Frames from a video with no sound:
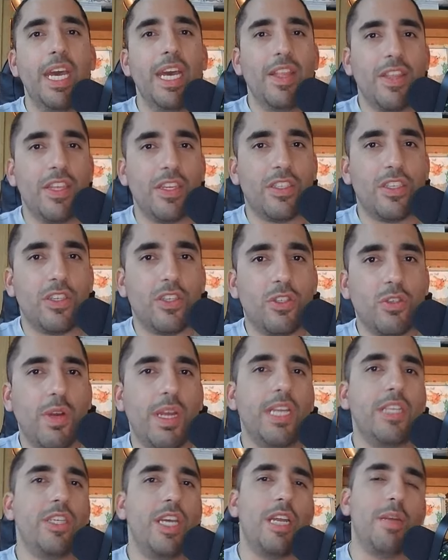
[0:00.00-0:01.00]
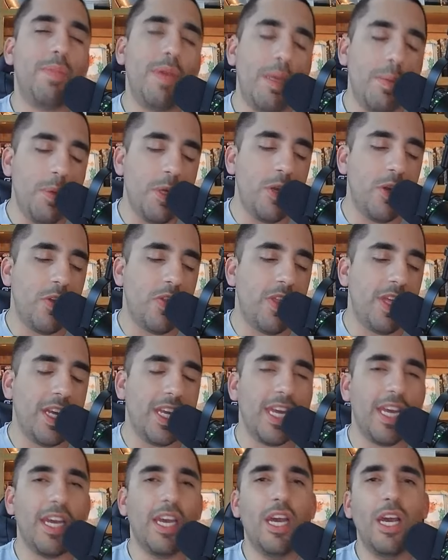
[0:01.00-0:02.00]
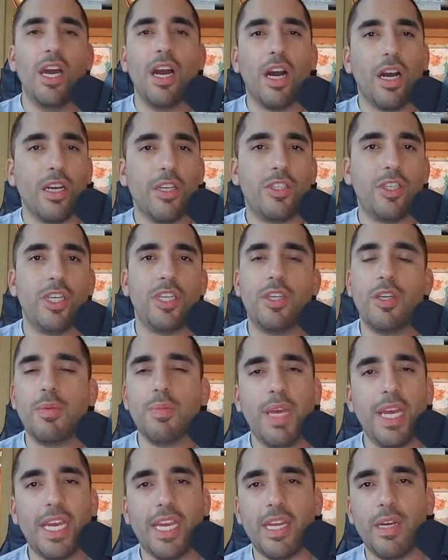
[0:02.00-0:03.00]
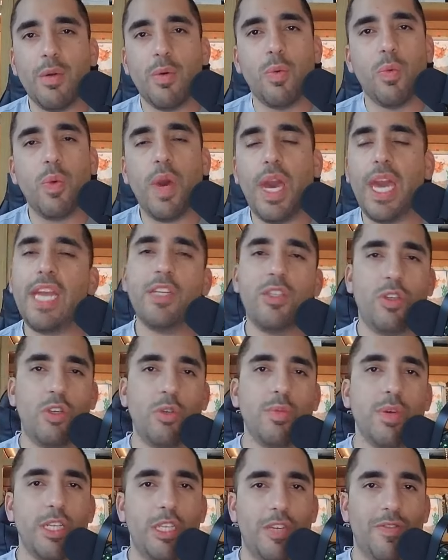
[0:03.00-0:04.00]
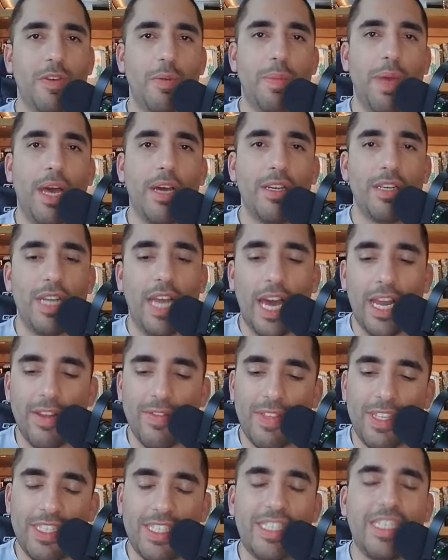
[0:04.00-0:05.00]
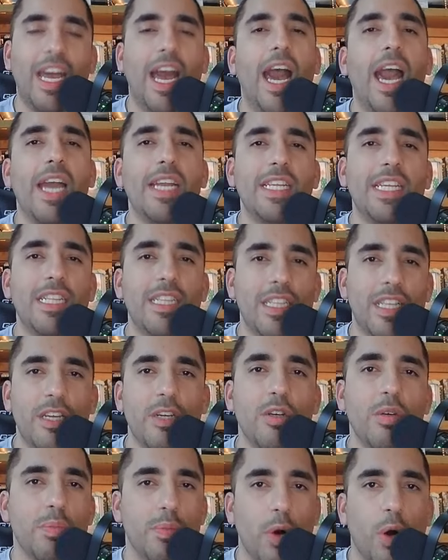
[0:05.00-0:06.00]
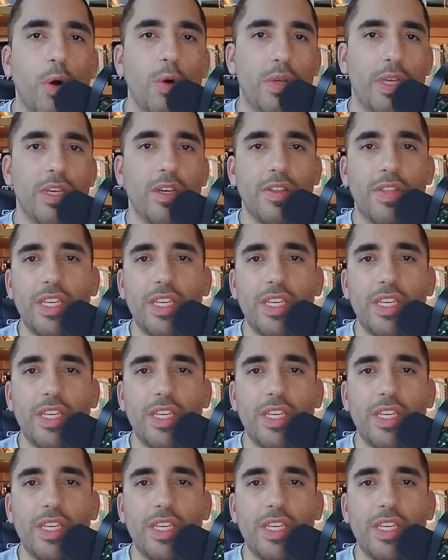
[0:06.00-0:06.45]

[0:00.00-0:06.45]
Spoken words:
This is strange. And maybe you're thinking, RJ, you're making way too much of a mountain out of this tiny little molehill.